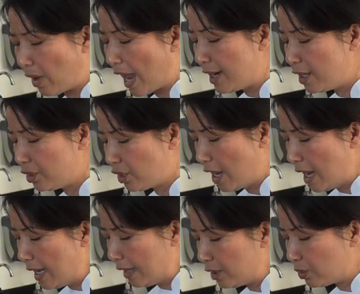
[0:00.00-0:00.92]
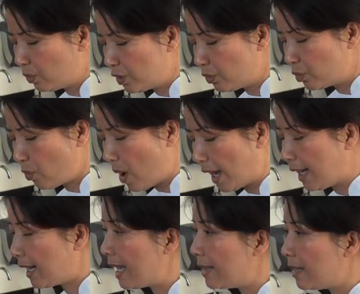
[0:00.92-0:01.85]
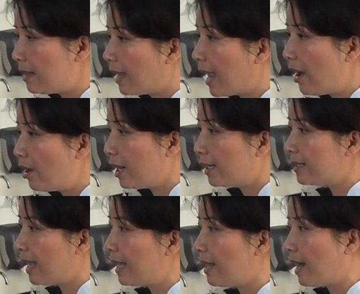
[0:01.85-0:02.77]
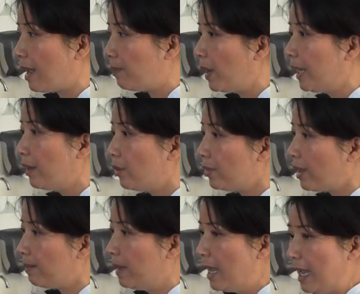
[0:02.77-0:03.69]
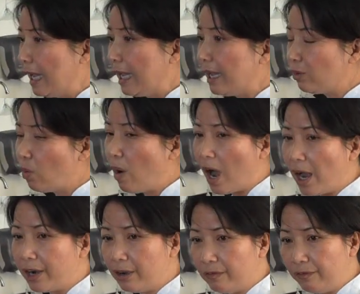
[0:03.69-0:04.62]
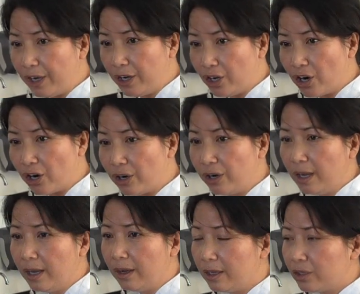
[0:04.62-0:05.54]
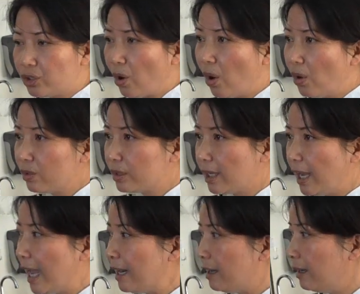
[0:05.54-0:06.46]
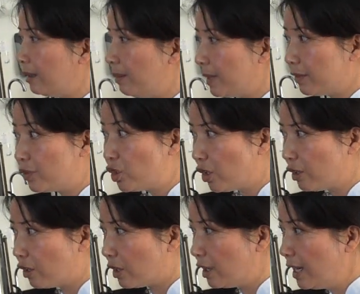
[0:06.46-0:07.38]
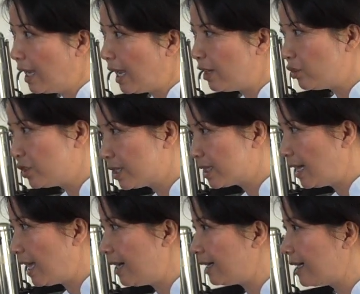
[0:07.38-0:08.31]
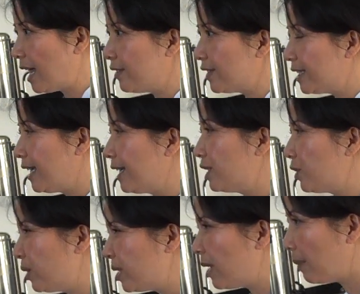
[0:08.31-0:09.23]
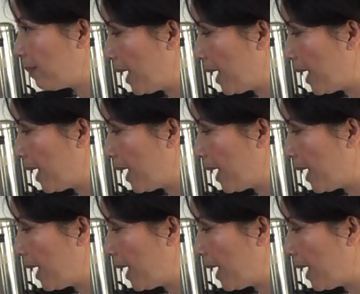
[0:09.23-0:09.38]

radish, which is white, and then the carrot, and then I pickle them in water, vinegar, salt, and a little bit of sugar, and you just let it kind of sit, so it's like